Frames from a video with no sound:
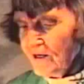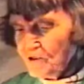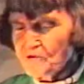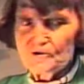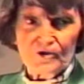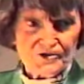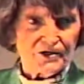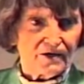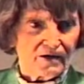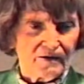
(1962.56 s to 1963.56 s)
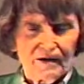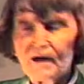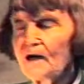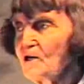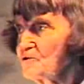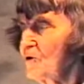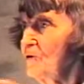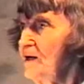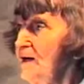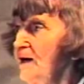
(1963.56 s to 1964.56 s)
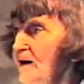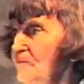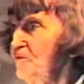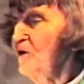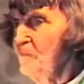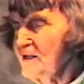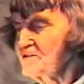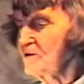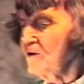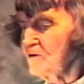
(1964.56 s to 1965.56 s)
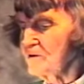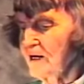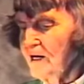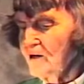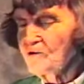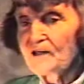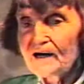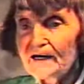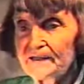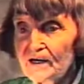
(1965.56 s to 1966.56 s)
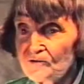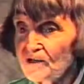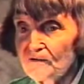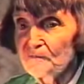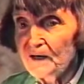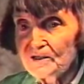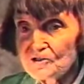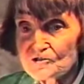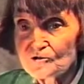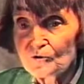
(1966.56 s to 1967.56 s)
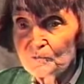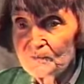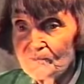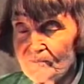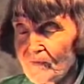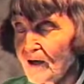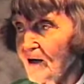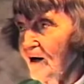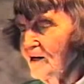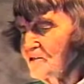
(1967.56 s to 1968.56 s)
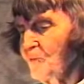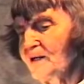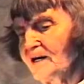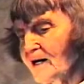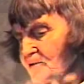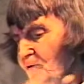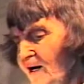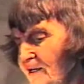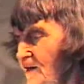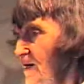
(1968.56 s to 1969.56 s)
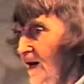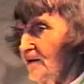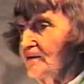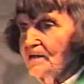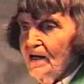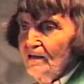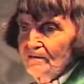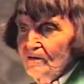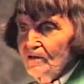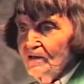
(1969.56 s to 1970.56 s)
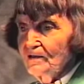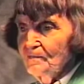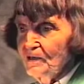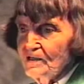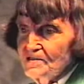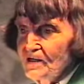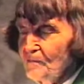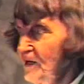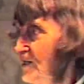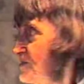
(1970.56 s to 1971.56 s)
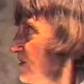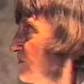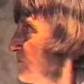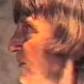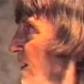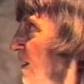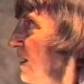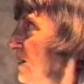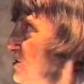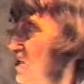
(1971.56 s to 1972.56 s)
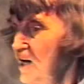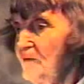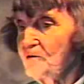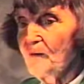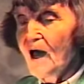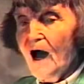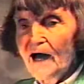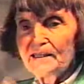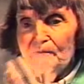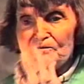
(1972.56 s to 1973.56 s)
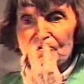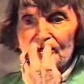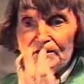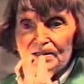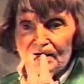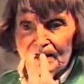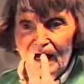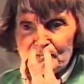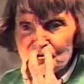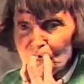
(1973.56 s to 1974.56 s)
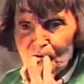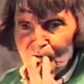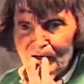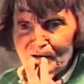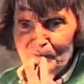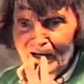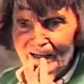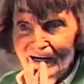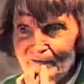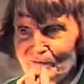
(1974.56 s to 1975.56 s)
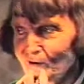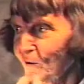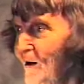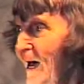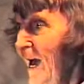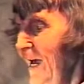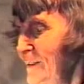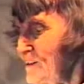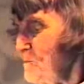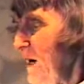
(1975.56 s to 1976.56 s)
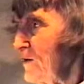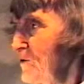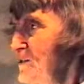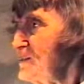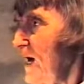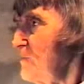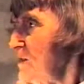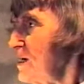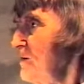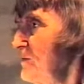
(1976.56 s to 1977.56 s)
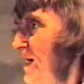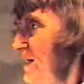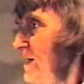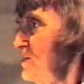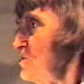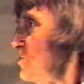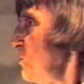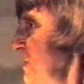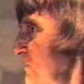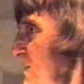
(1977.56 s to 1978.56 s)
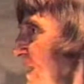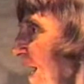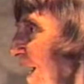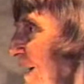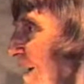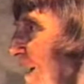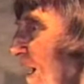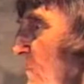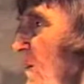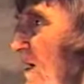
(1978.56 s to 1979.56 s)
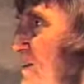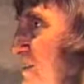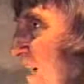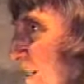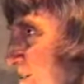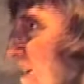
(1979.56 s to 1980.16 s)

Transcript: she was nursing. He's only uh, four months old. You think I dare to give him energy soup? I said, why not? Try it. He can't, he can't hurt it because it's not medicine. She gave them, I never saw anything lap so quick in my life, you know. he says, my goodness, I've been given that energy soup every day because he's not